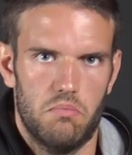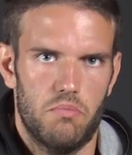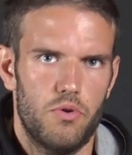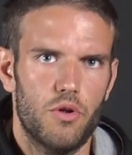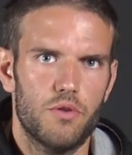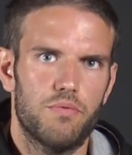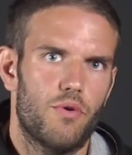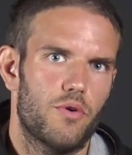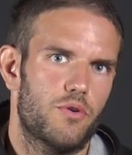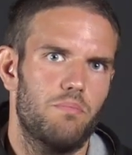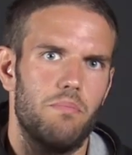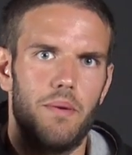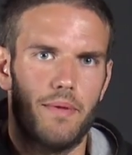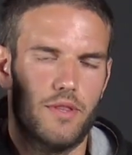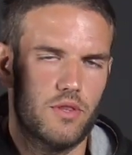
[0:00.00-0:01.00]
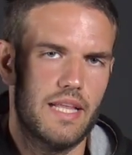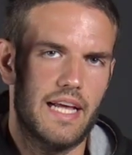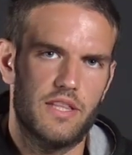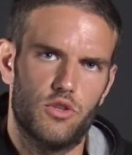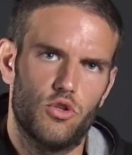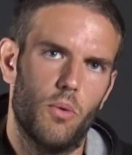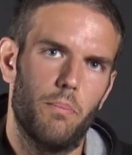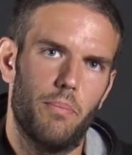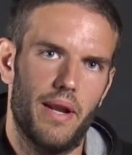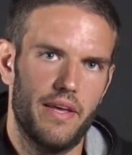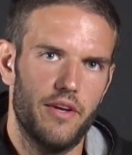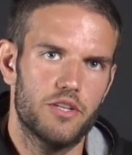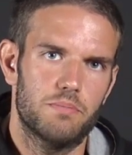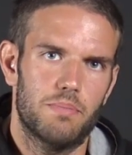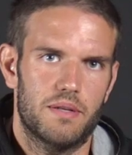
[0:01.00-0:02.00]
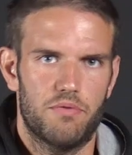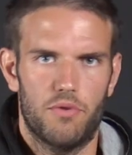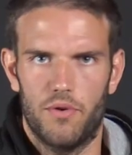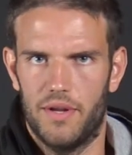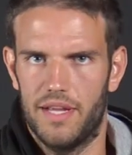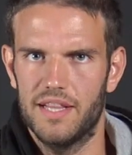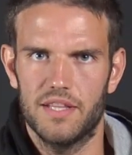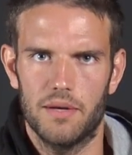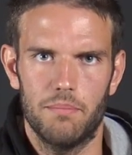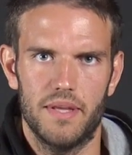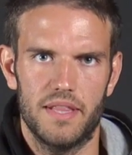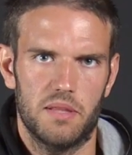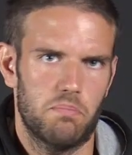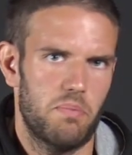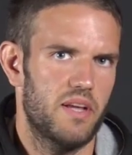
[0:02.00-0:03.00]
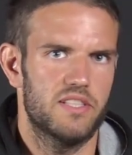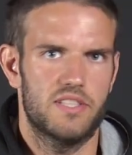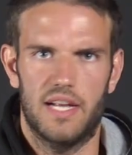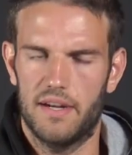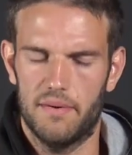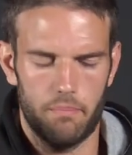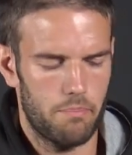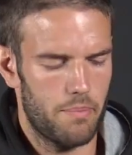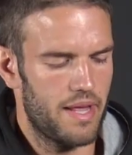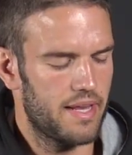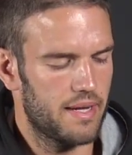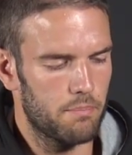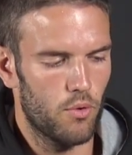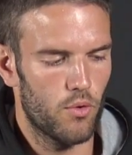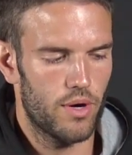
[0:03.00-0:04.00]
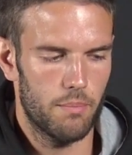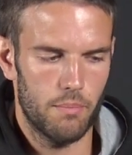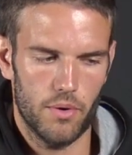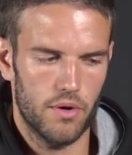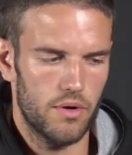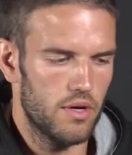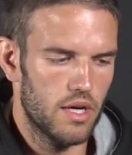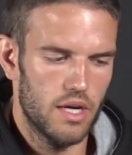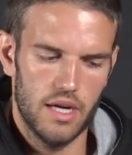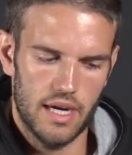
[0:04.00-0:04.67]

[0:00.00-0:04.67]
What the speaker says: not for maybe that top players, but for intermediate players that are playing more and more.